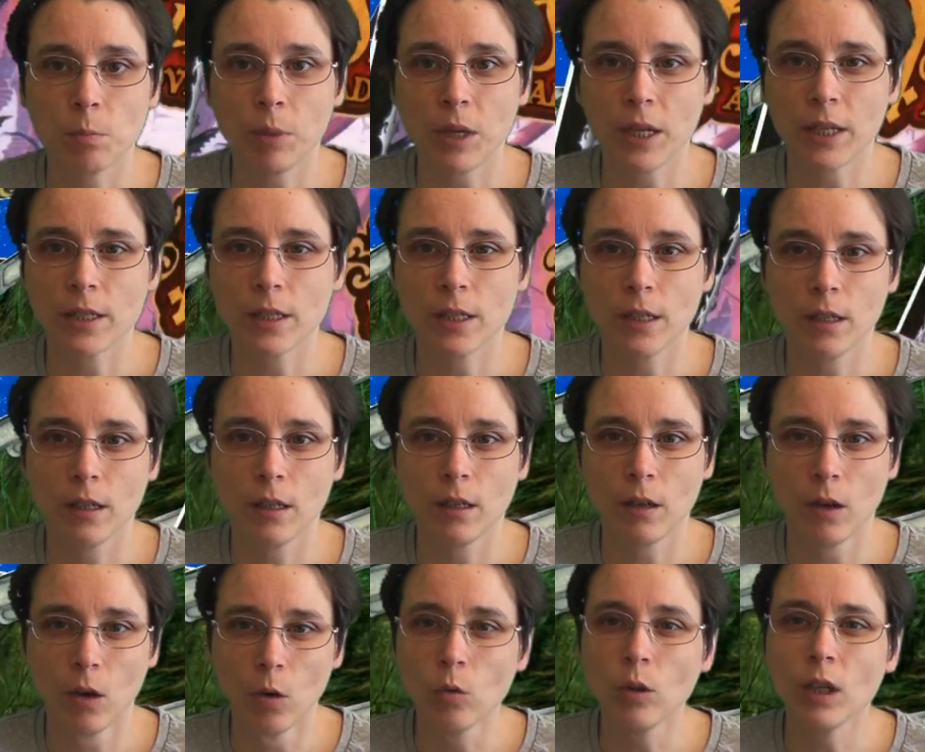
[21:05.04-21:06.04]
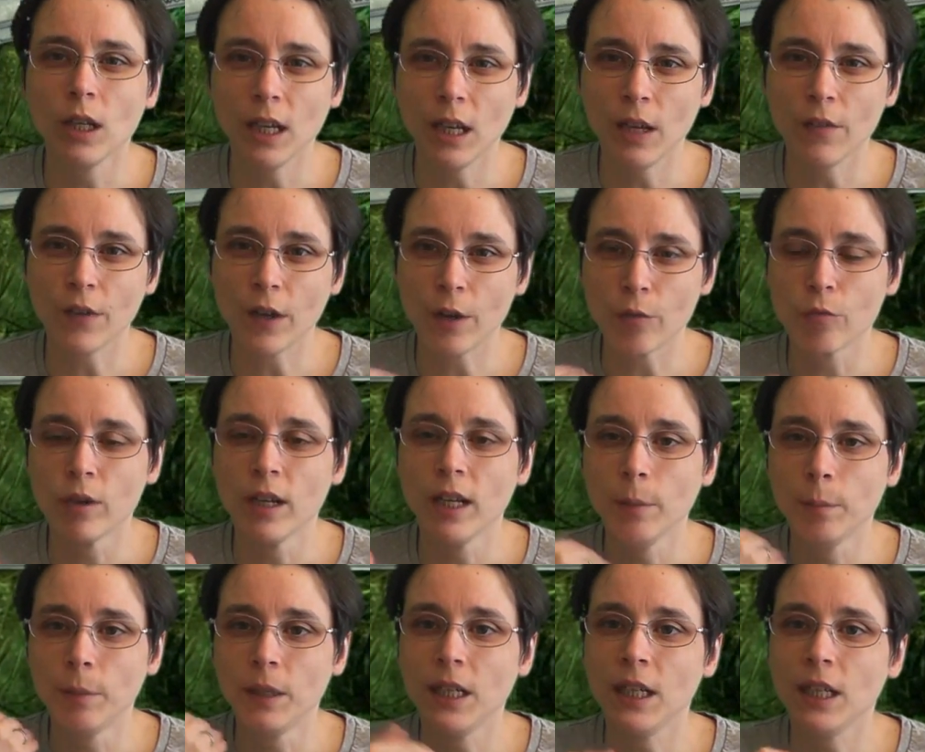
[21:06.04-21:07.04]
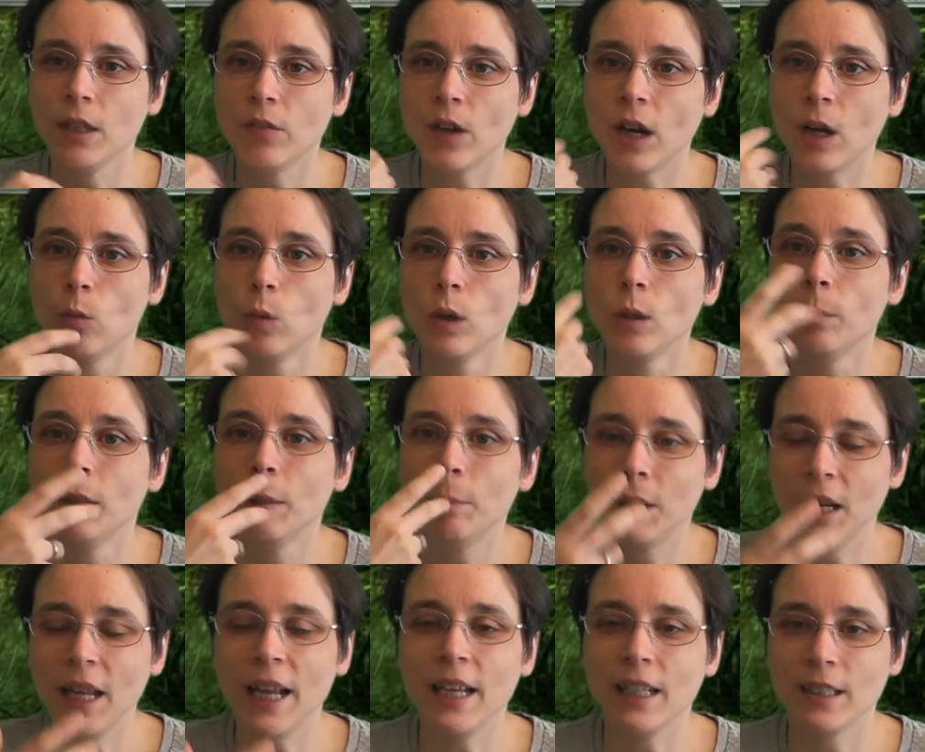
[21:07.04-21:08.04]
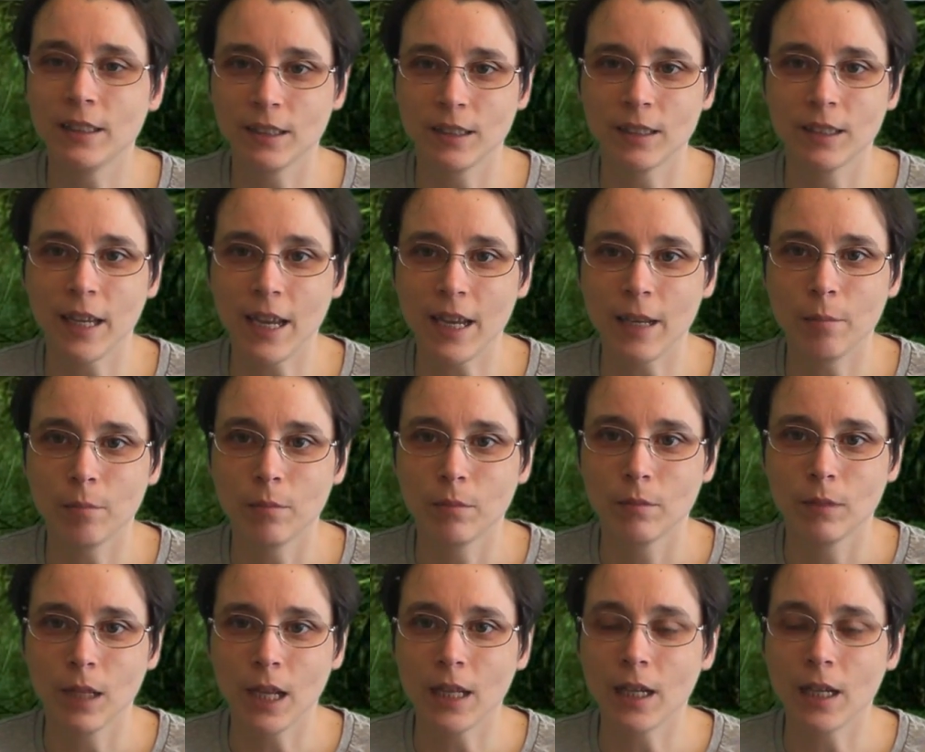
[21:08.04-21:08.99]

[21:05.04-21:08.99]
but only if I really believe I will be playing this game.